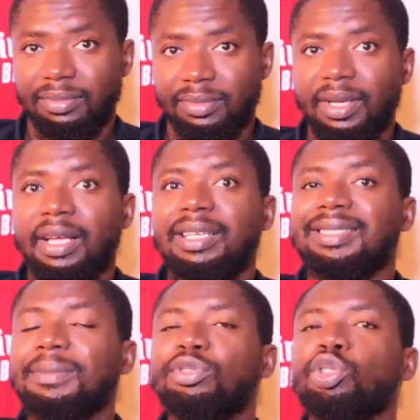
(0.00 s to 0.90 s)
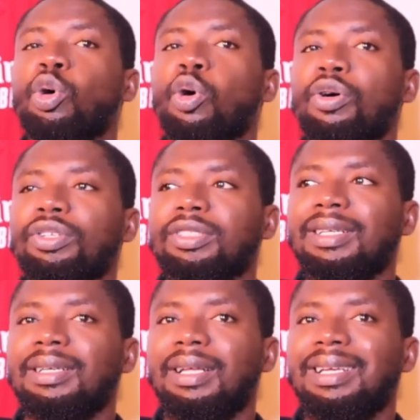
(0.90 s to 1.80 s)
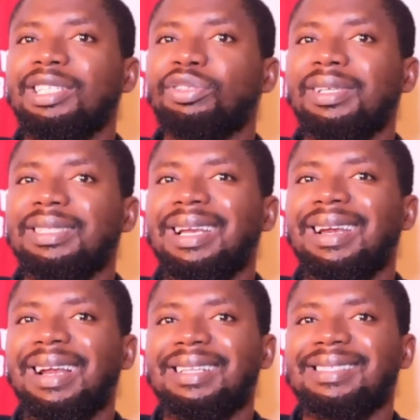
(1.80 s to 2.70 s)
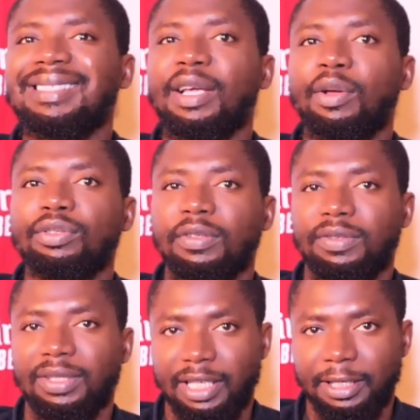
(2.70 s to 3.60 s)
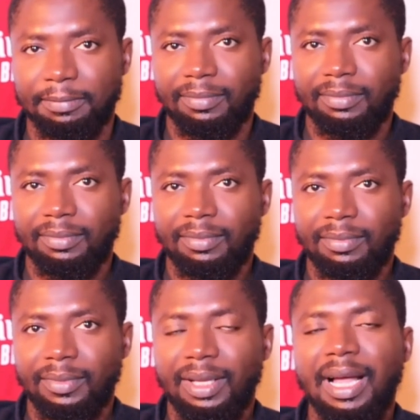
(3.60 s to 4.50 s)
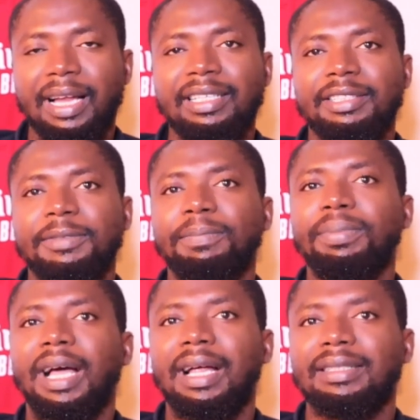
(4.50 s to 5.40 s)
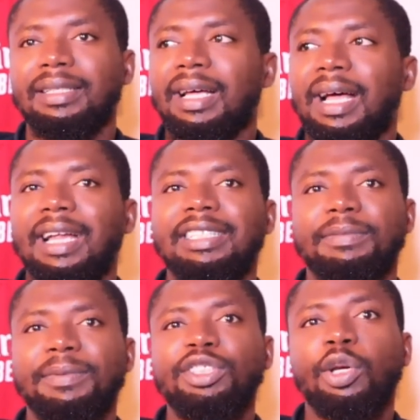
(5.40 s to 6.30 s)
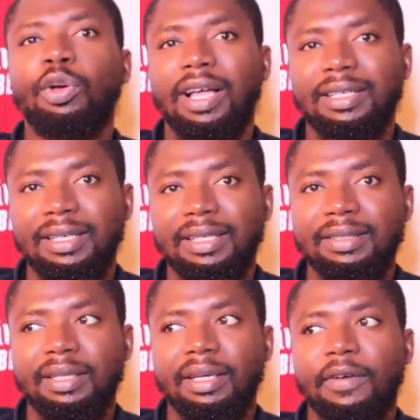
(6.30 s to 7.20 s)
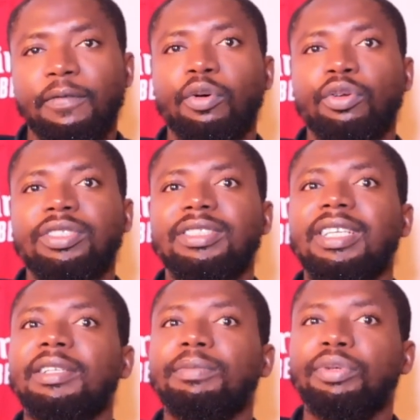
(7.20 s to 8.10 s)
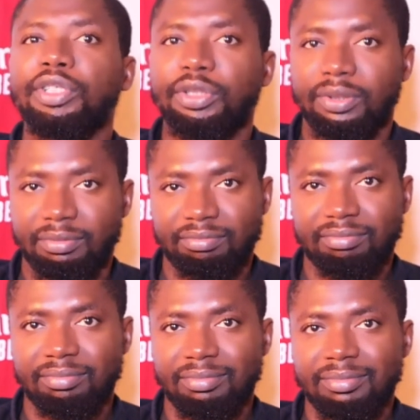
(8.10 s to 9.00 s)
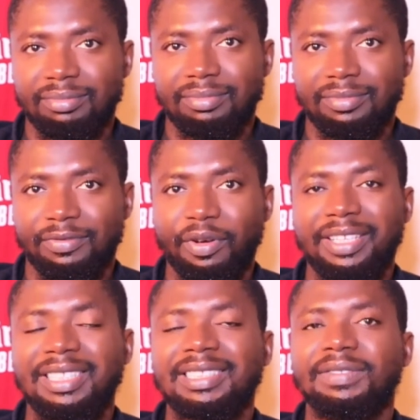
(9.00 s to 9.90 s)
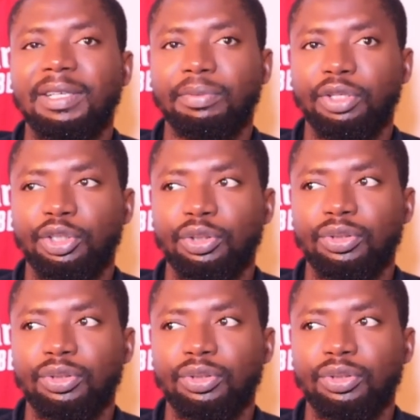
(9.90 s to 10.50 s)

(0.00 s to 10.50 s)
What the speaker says: He seems scores literally the last seconds of the game and is being yellow carded for celebration, for excessive celebration.